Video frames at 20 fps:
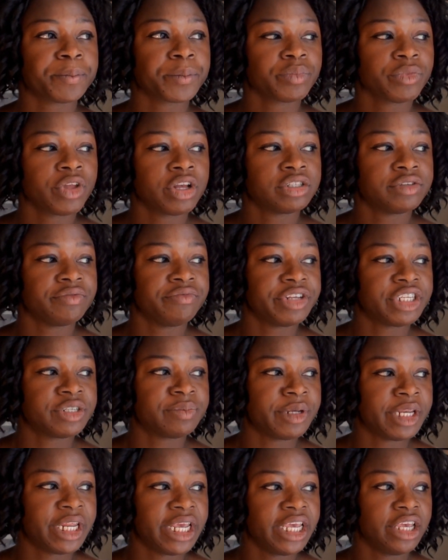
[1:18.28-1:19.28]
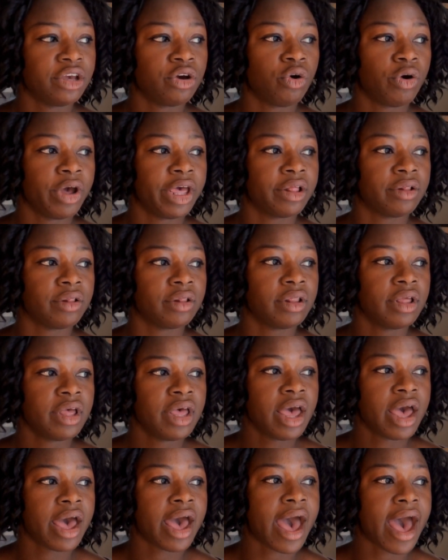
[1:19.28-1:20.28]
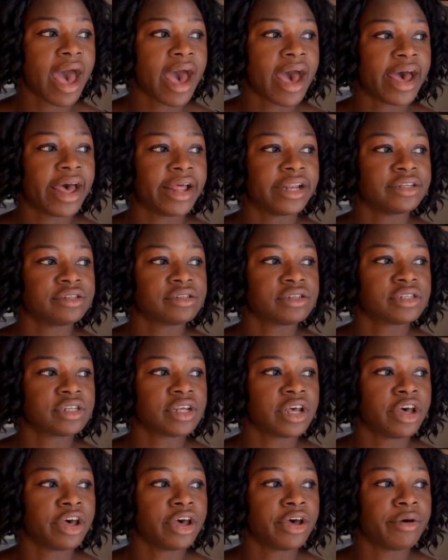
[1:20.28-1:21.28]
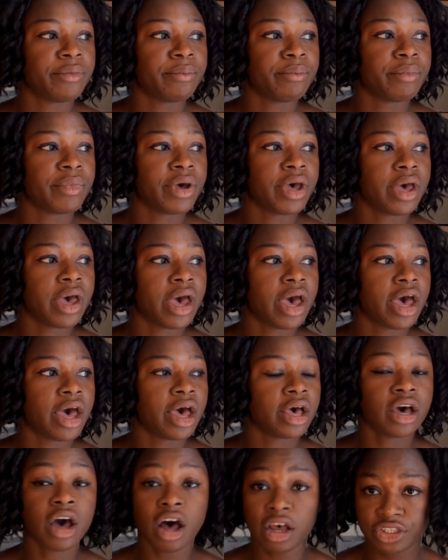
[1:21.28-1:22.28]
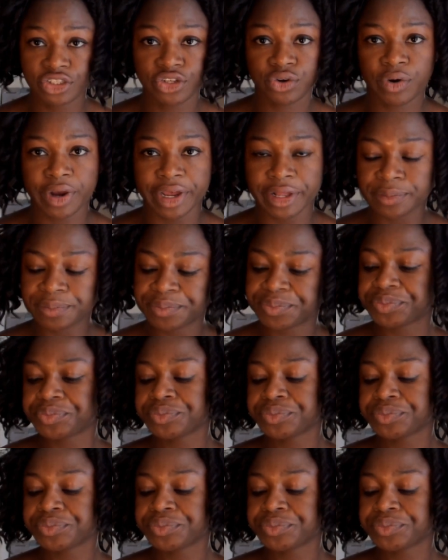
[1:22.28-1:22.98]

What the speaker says: some vitamin E oil and some castor oil.